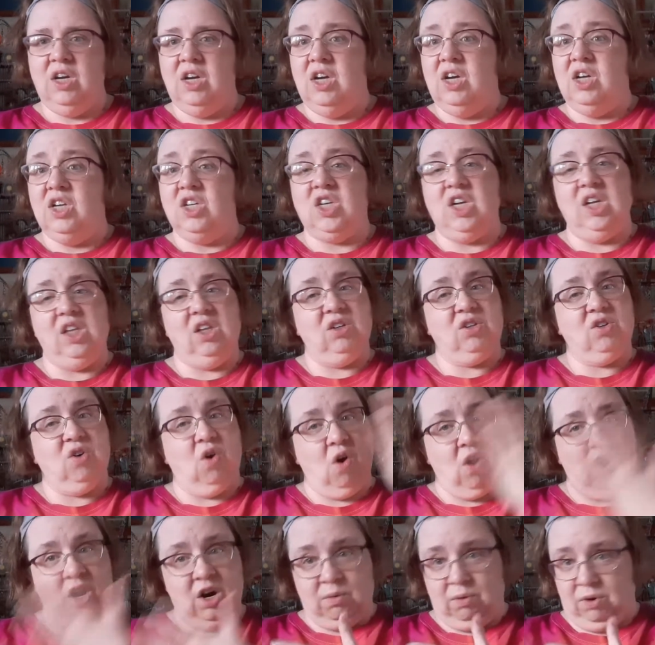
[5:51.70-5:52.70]
she looked
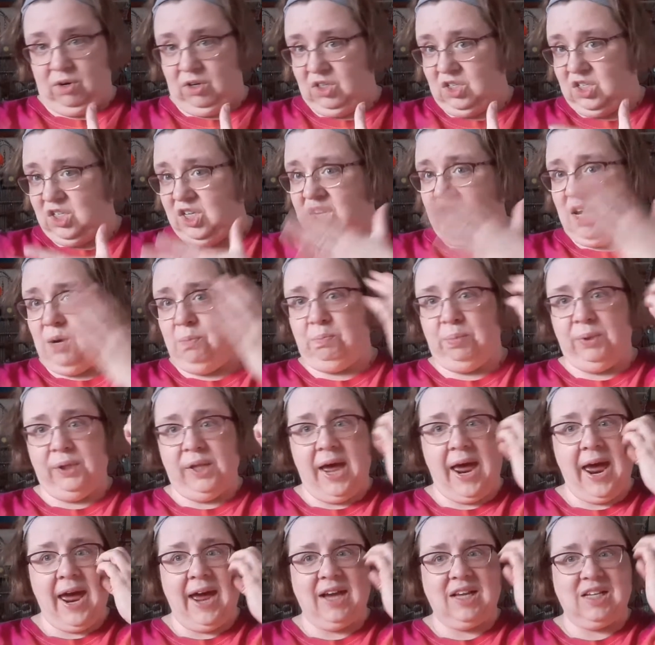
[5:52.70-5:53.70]
horrible. She had
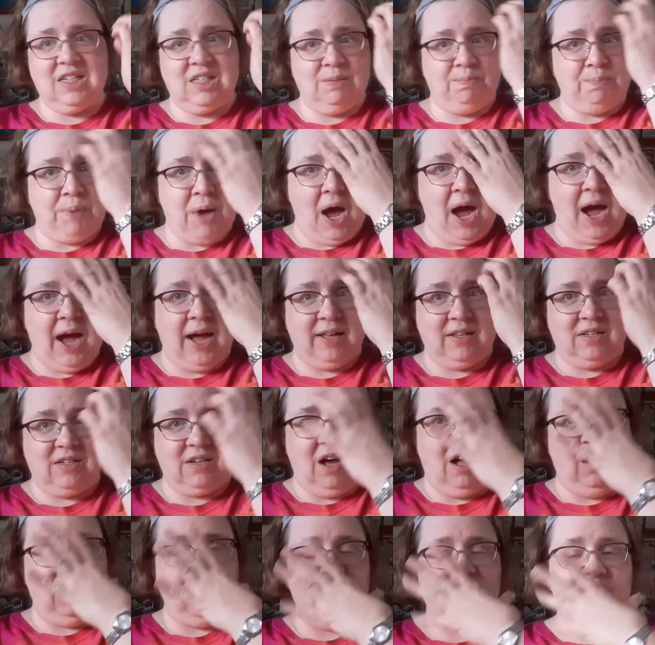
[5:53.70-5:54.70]
black spots
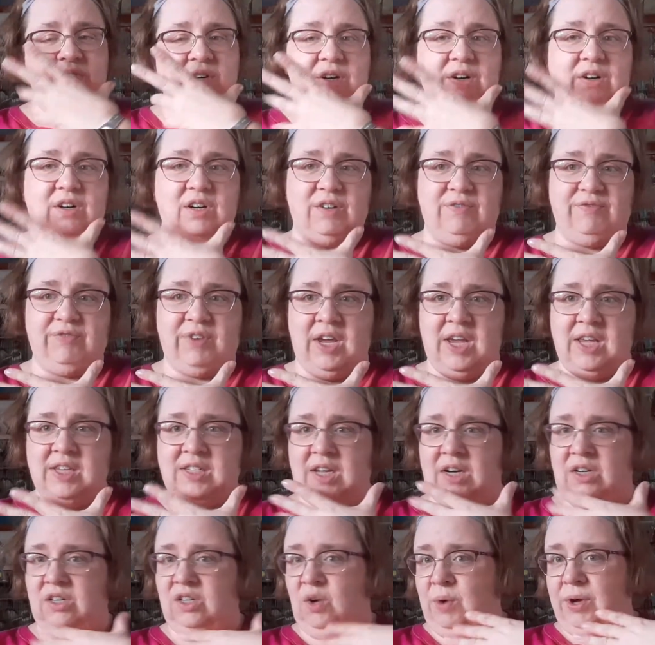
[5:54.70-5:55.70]
all over her face. I
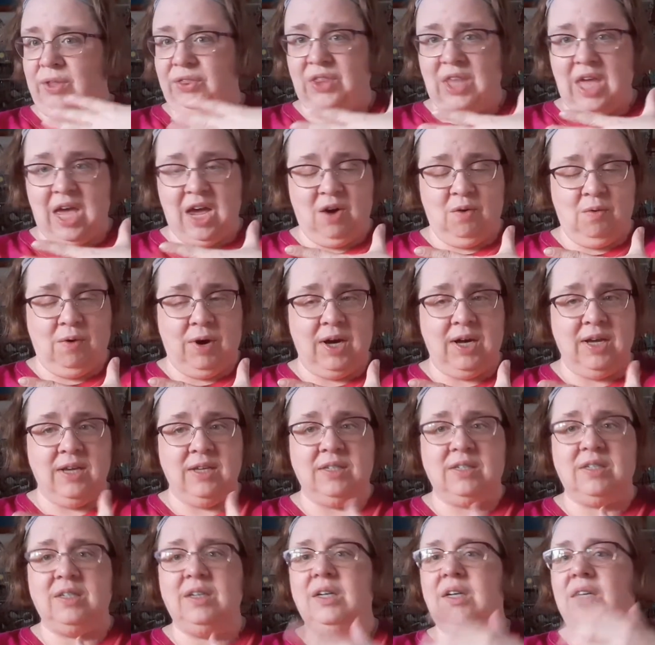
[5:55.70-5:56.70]
don't know what that
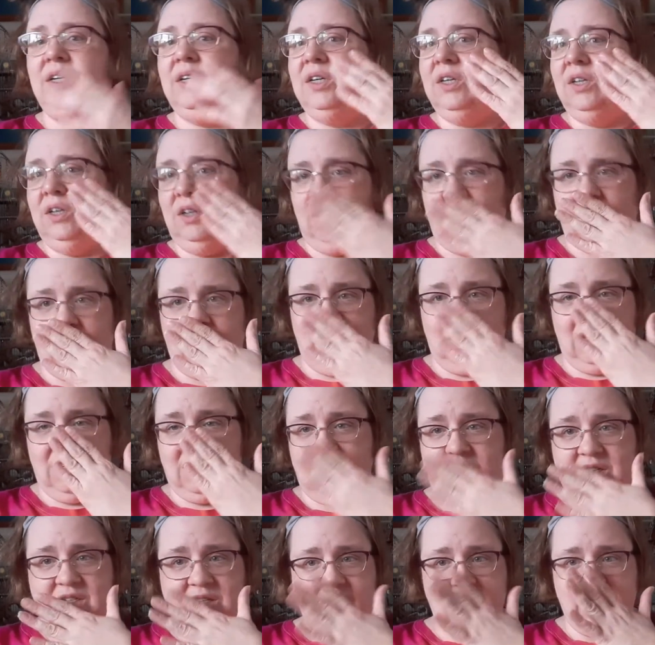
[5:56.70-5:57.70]
was. Her
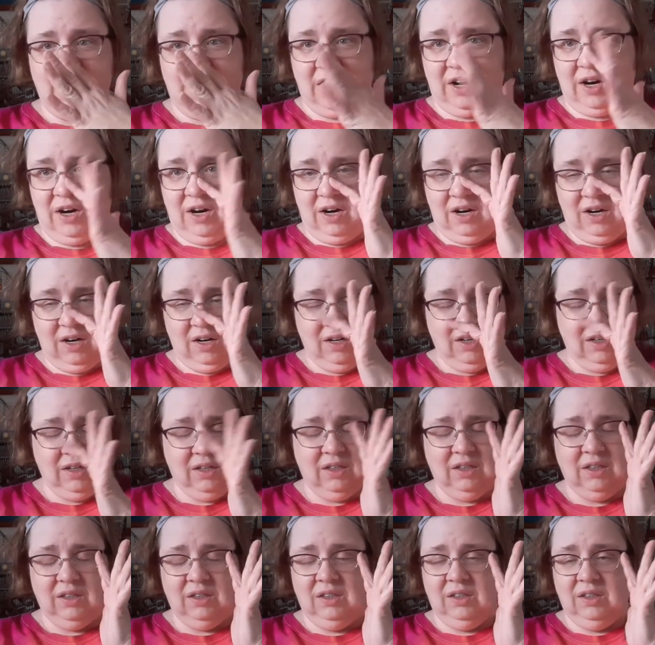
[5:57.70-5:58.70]
cere
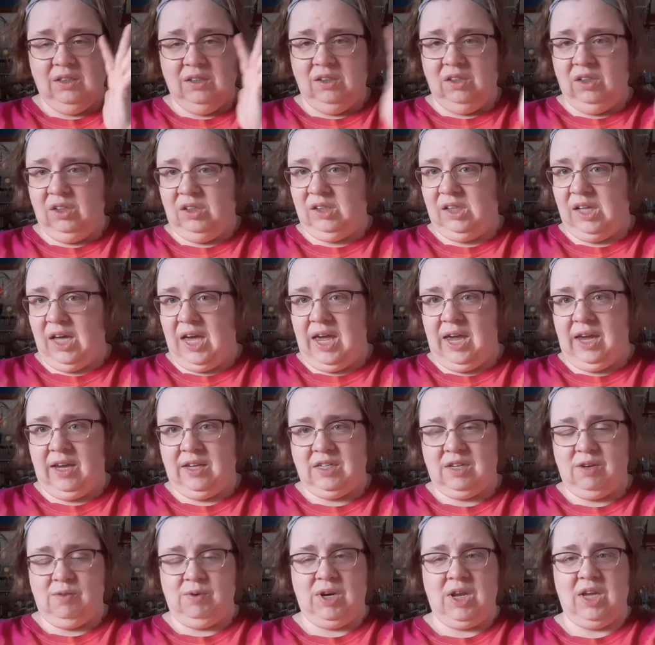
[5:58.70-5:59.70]
looked like
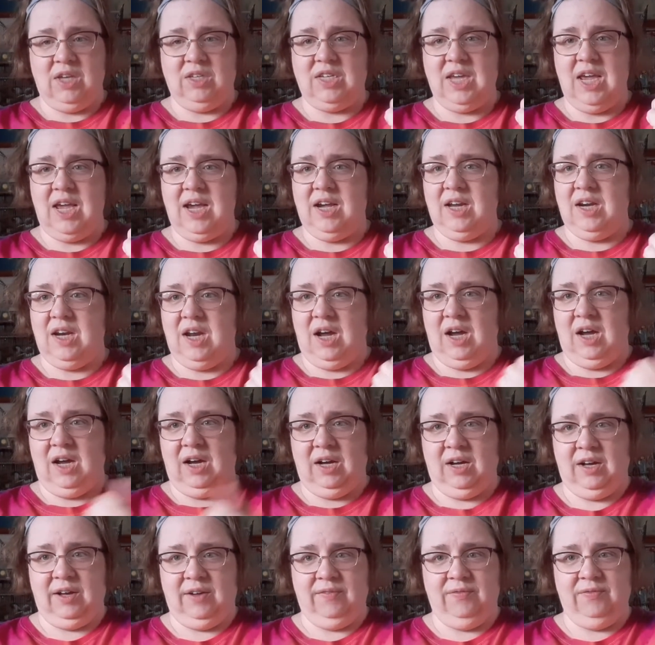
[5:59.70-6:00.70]
someone had taken
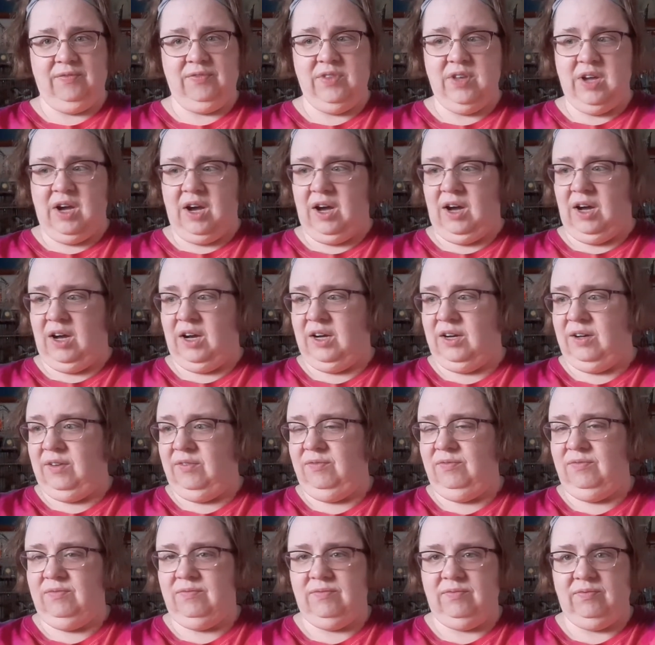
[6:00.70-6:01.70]
a
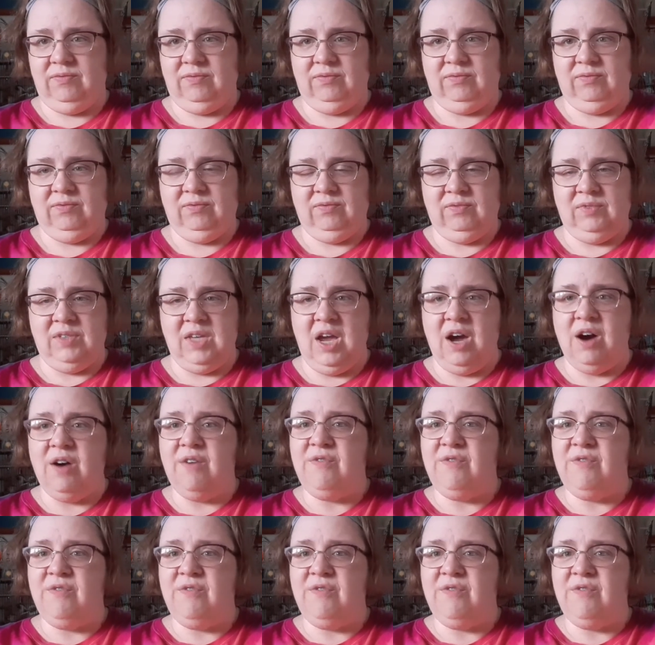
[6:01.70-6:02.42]
nail